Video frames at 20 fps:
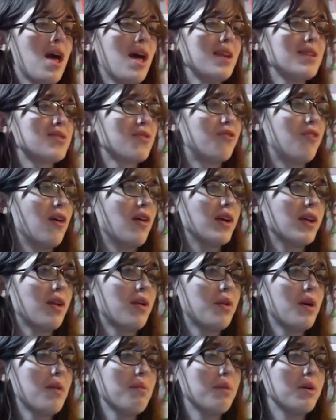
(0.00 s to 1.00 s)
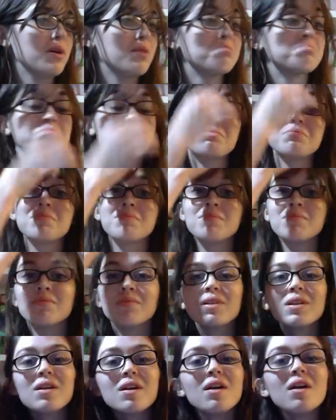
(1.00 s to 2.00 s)
That's a very low number. Hmm.
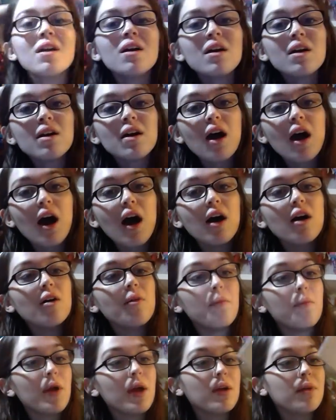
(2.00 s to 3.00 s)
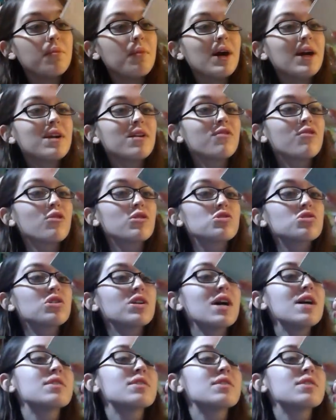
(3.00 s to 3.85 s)
Um, and mine unfortunately